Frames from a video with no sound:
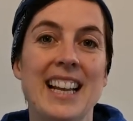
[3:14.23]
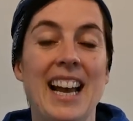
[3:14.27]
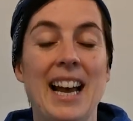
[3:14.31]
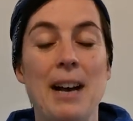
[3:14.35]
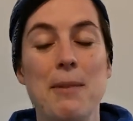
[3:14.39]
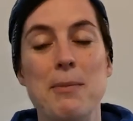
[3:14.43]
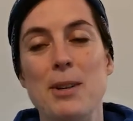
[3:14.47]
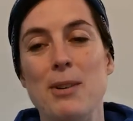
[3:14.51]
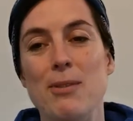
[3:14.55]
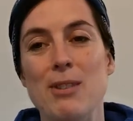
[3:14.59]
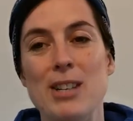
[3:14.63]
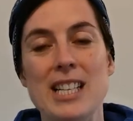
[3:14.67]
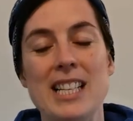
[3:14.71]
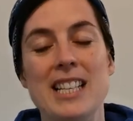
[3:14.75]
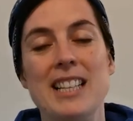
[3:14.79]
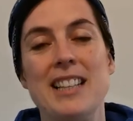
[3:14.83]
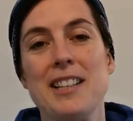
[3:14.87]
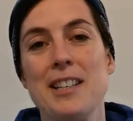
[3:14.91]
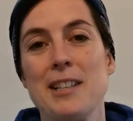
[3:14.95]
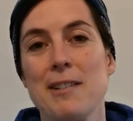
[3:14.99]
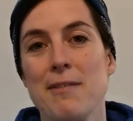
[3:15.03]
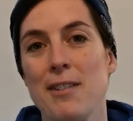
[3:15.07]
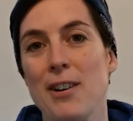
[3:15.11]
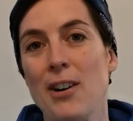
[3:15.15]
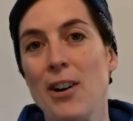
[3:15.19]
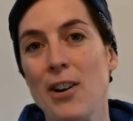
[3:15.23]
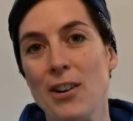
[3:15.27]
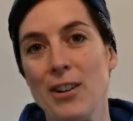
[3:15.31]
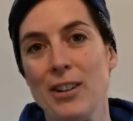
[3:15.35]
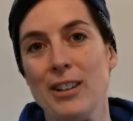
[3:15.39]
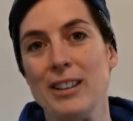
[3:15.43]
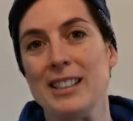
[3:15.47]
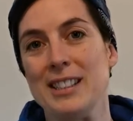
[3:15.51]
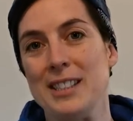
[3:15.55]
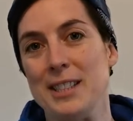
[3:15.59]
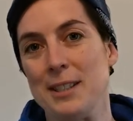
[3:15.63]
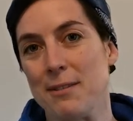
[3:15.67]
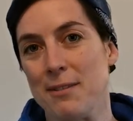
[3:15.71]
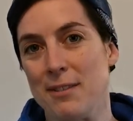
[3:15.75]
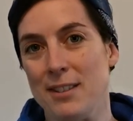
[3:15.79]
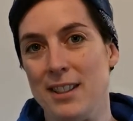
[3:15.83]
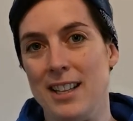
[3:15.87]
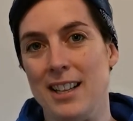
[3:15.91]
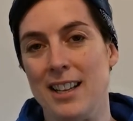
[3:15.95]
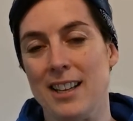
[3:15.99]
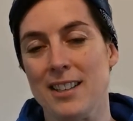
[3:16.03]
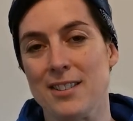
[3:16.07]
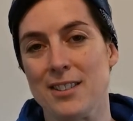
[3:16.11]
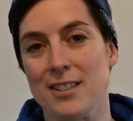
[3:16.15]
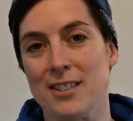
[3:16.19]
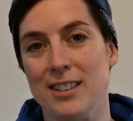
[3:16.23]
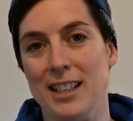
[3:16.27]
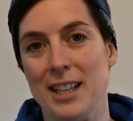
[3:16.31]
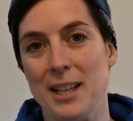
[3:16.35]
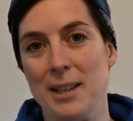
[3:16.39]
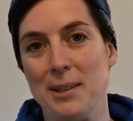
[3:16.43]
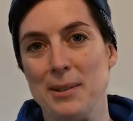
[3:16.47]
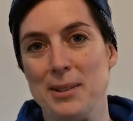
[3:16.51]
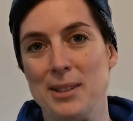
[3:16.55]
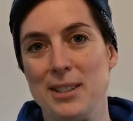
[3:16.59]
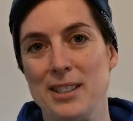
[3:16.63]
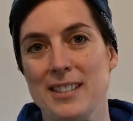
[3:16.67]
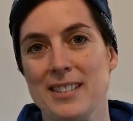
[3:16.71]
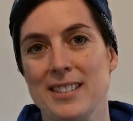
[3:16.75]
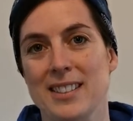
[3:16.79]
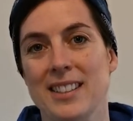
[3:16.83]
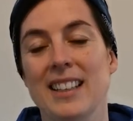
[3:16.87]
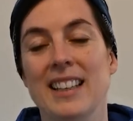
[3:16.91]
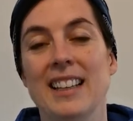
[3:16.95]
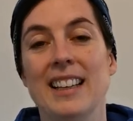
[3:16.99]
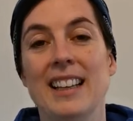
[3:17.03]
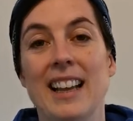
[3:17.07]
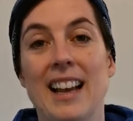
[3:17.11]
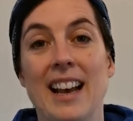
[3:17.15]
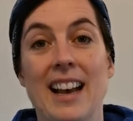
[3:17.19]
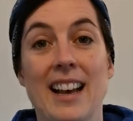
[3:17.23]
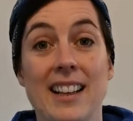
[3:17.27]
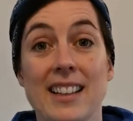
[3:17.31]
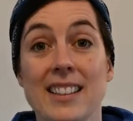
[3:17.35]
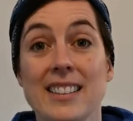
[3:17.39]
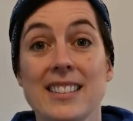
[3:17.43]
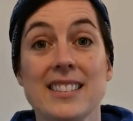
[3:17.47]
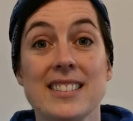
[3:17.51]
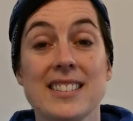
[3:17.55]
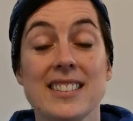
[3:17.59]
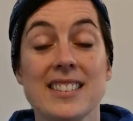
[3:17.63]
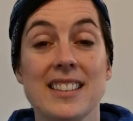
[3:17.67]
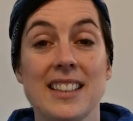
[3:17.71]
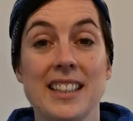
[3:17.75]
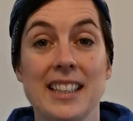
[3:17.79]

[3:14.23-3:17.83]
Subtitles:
And we really think of all the different theatrical languages as